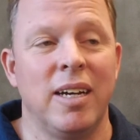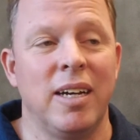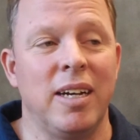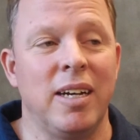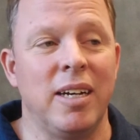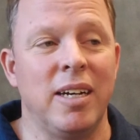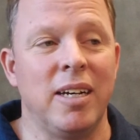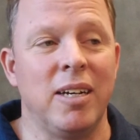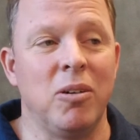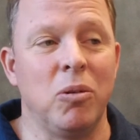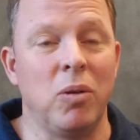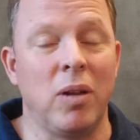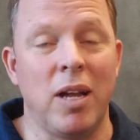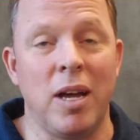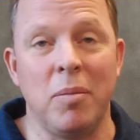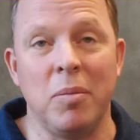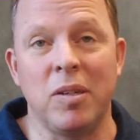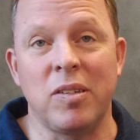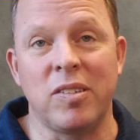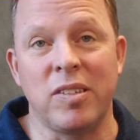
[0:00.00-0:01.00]
Well,
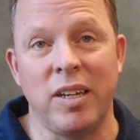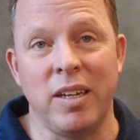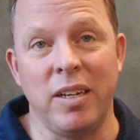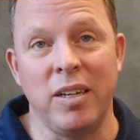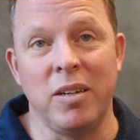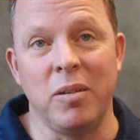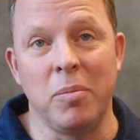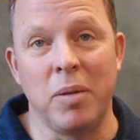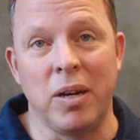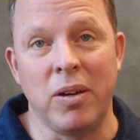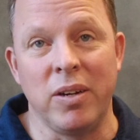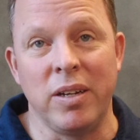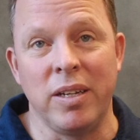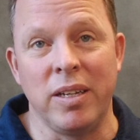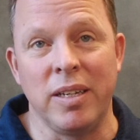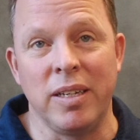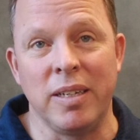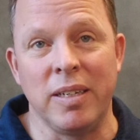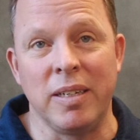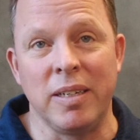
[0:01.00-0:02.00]
I'm excited about
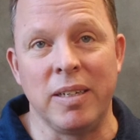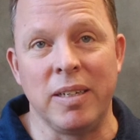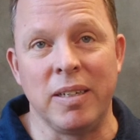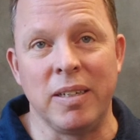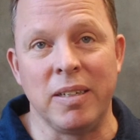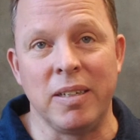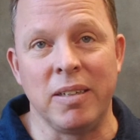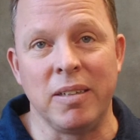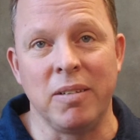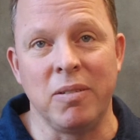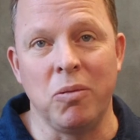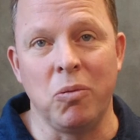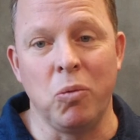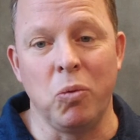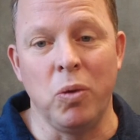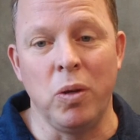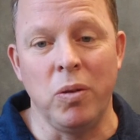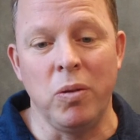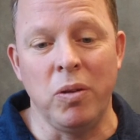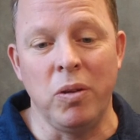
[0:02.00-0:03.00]
it.
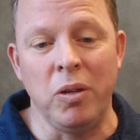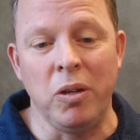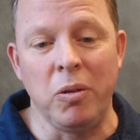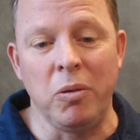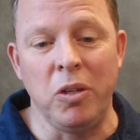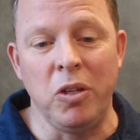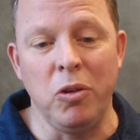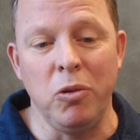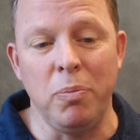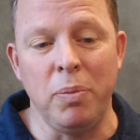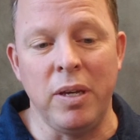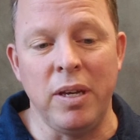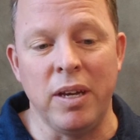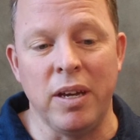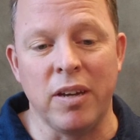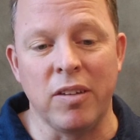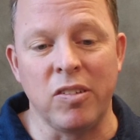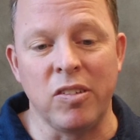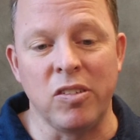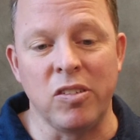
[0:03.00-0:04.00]

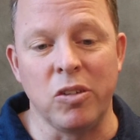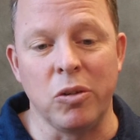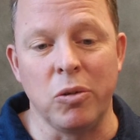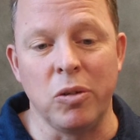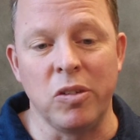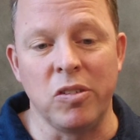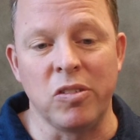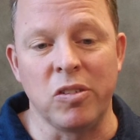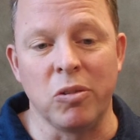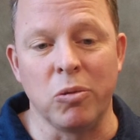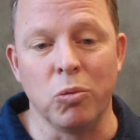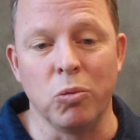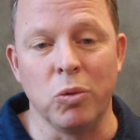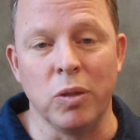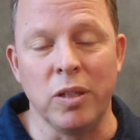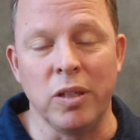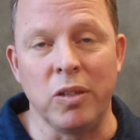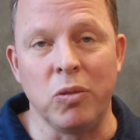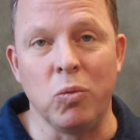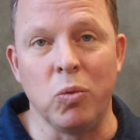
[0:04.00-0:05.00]
UPS is always a
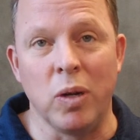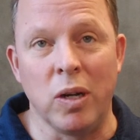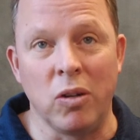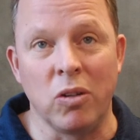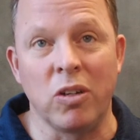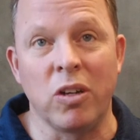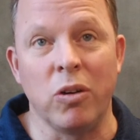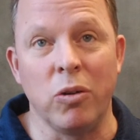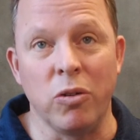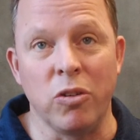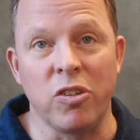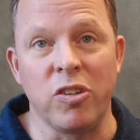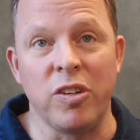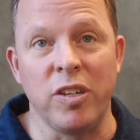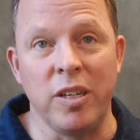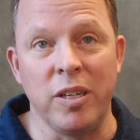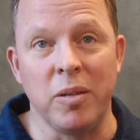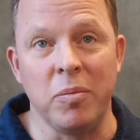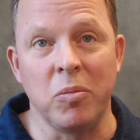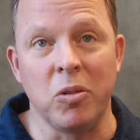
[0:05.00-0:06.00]
really well-coached
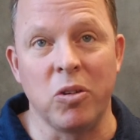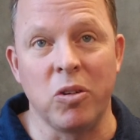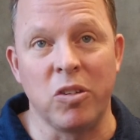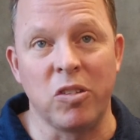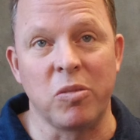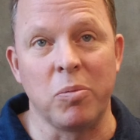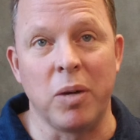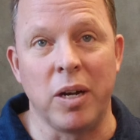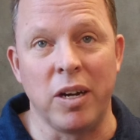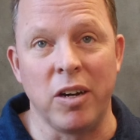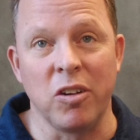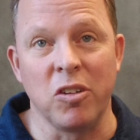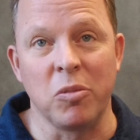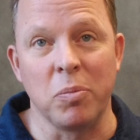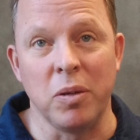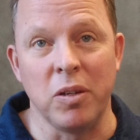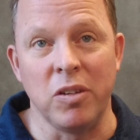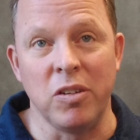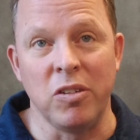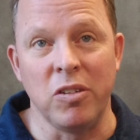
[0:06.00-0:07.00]
team. Chris Meyer's
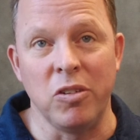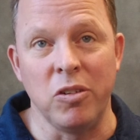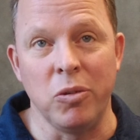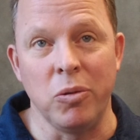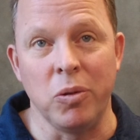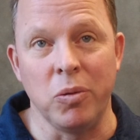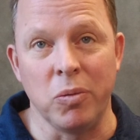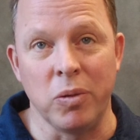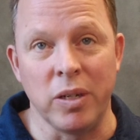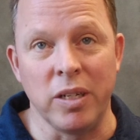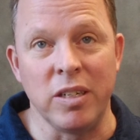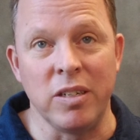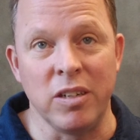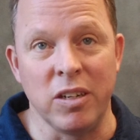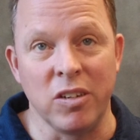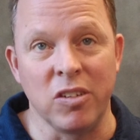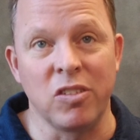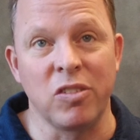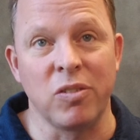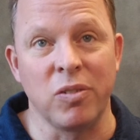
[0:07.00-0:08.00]
been doing what he
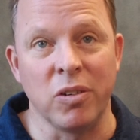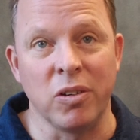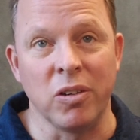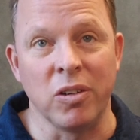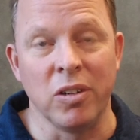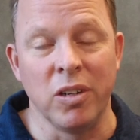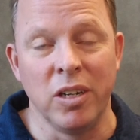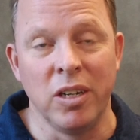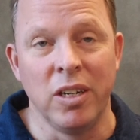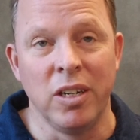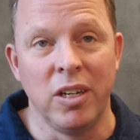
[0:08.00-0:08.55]
does for